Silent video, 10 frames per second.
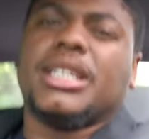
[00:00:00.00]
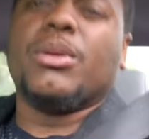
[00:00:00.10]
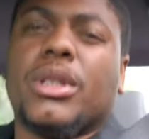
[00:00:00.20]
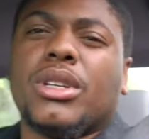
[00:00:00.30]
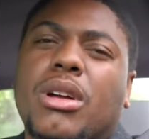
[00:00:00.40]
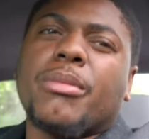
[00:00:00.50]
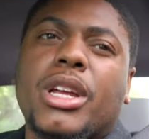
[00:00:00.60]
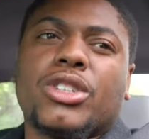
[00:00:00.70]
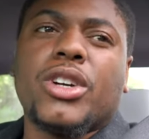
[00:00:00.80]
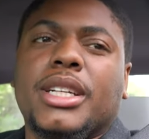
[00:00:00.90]
see what the
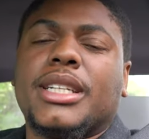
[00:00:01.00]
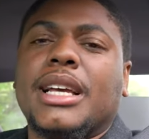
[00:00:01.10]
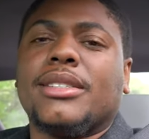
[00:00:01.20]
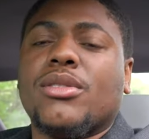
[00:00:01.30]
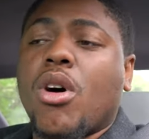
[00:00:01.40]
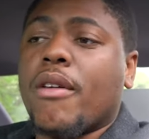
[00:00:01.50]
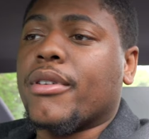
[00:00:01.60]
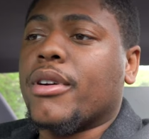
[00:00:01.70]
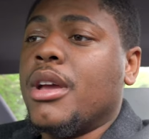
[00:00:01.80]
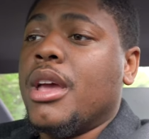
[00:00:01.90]
automatic trans has to
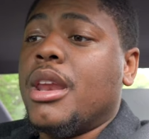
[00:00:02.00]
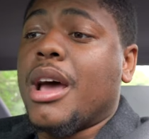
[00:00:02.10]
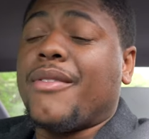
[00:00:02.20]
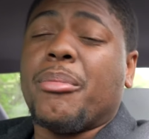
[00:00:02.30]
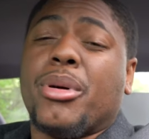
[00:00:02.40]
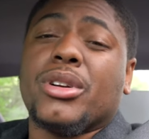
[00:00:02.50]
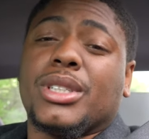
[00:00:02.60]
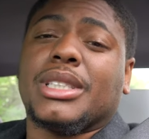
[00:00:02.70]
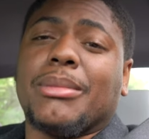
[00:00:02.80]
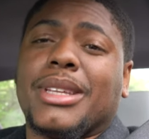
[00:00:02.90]
offer now if i
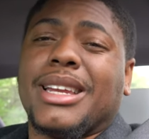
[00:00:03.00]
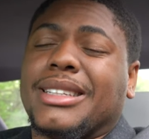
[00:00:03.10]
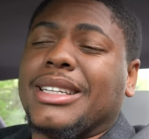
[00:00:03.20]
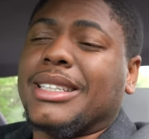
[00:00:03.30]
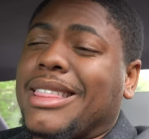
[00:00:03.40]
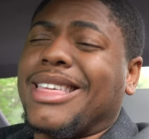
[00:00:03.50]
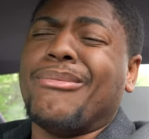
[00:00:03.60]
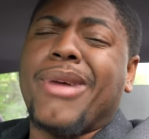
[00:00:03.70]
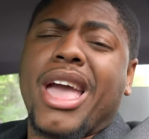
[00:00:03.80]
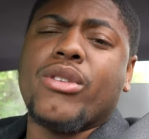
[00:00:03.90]
purchase something like this i think
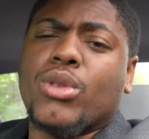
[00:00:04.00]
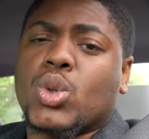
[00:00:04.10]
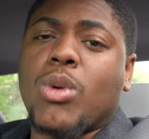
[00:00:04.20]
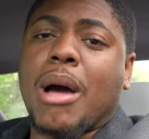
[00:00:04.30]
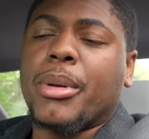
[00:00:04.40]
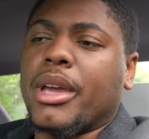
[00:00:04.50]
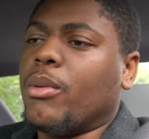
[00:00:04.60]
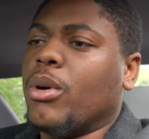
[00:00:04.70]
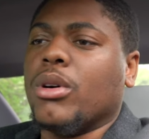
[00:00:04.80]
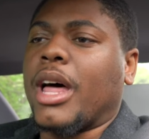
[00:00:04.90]
manual swapping
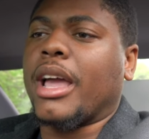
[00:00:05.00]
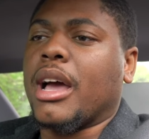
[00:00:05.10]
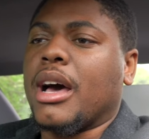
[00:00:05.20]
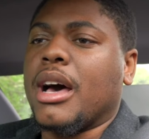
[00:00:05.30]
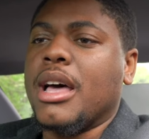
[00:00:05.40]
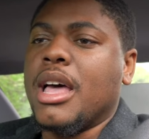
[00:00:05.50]
it will like uh